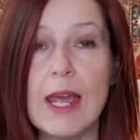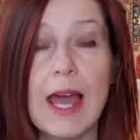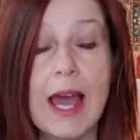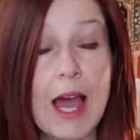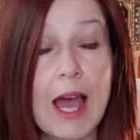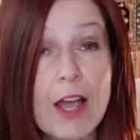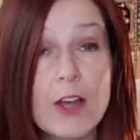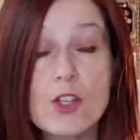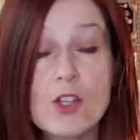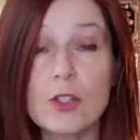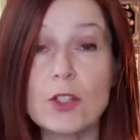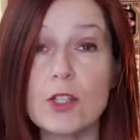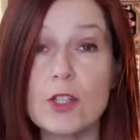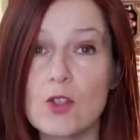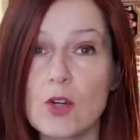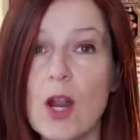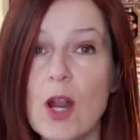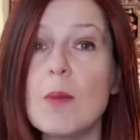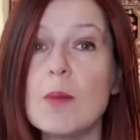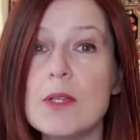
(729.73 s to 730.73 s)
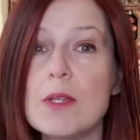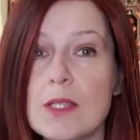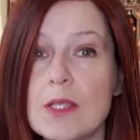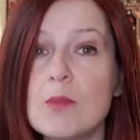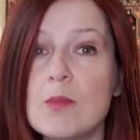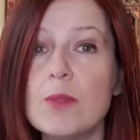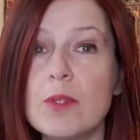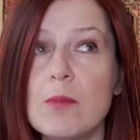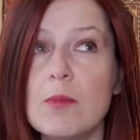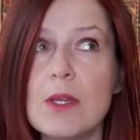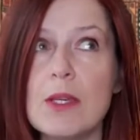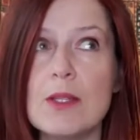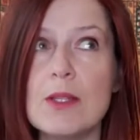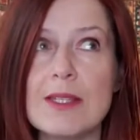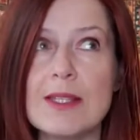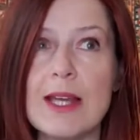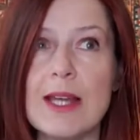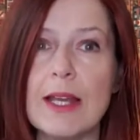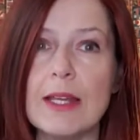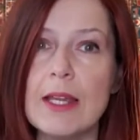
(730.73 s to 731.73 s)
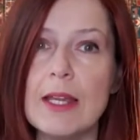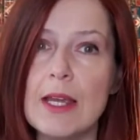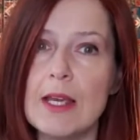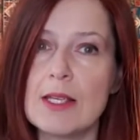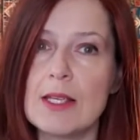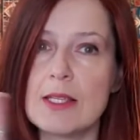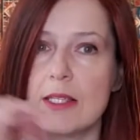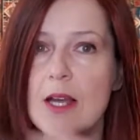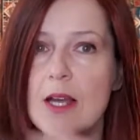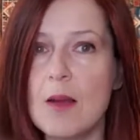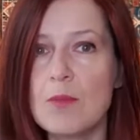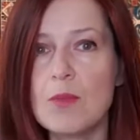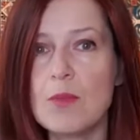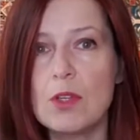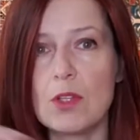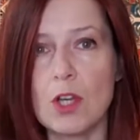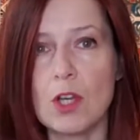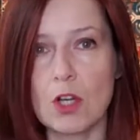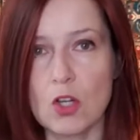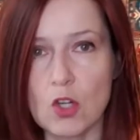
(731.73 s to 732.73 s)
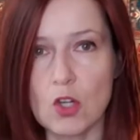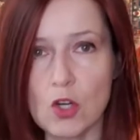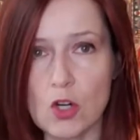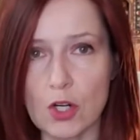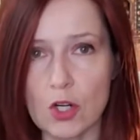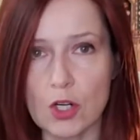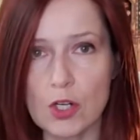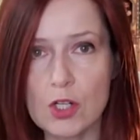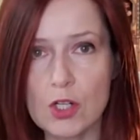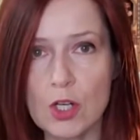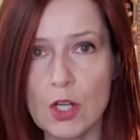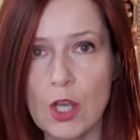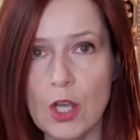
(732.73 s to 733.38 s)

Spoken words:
Actually, trauma simply means that something occurred,